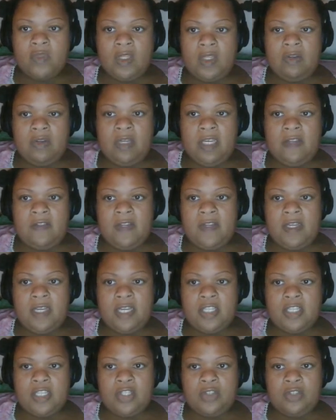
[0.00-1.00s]
Okay, the
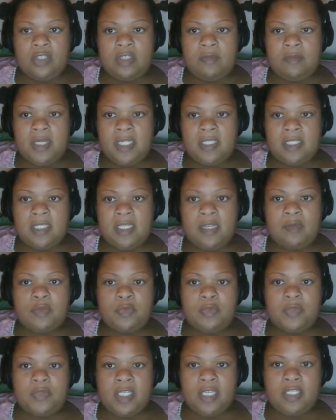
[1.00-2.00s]
execution policy helps
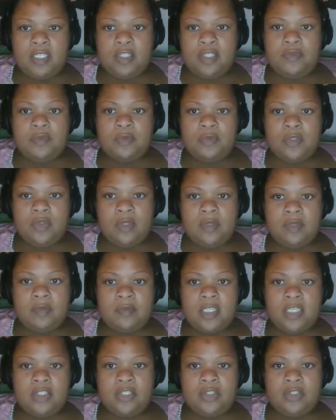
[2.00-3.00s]
protect you from scripts
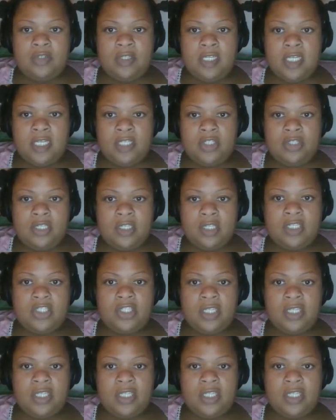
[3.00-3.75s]
that you do not trust.